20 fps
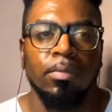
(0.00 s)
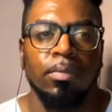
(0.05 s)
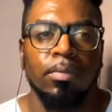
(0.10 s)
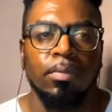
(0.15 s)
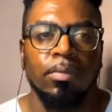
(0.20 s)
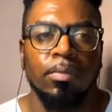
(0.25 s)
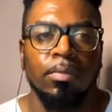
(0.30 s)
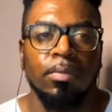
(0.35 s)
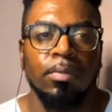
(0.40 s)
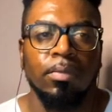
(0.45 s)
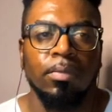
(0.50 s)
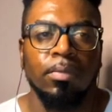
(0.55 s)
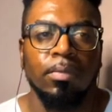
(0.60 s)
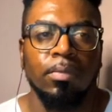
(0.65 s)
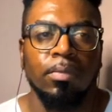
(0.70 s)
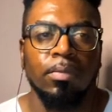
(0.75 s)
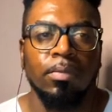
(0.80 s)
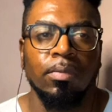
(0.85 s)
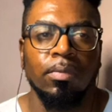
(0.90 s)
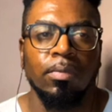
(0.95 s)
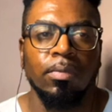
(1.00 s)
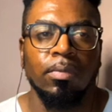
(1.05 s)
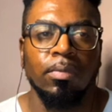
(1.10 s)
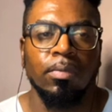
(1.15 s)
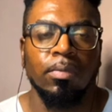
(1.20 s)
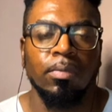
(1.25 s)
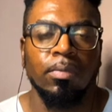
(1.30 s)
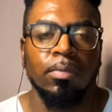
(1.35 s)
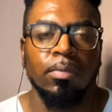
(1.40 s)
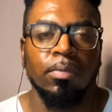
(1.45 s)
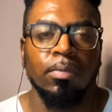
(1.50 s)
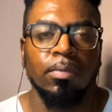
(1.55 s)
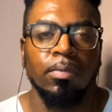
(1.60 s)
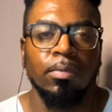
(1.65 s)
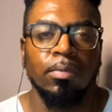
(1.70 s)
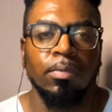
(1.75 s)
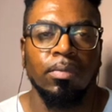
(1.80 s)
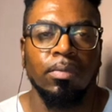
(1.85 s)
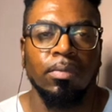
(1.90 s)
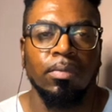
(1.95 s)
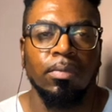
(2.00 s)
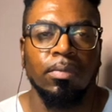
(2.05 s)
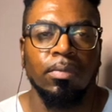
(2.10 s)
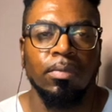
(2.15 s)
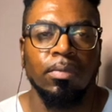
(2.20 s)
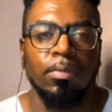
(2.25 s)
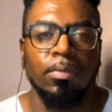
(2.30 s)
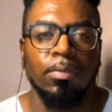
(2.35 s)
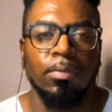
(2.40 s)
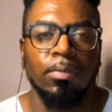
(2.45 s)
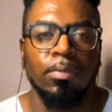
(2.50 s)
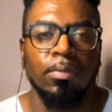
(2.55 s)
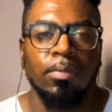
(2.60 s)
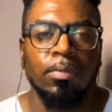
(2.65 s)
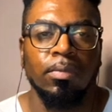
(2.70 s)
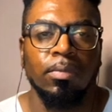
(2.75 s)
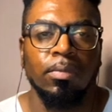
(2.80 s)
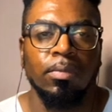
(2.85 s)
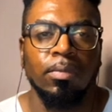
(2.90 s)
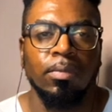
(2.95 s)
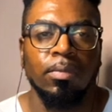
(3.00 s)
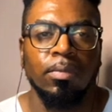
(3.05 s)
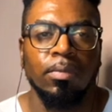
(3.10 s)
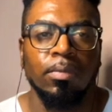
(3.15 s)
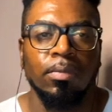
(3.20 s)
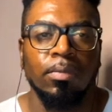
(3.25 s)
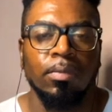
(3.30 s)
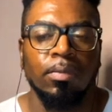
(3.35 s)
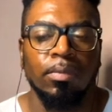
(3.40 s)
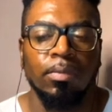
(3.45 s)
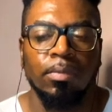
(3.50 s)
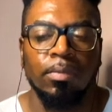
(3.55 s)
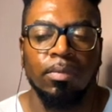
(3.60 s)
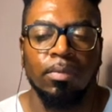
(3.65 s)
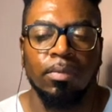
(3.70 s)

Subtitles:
The person shown says nothing.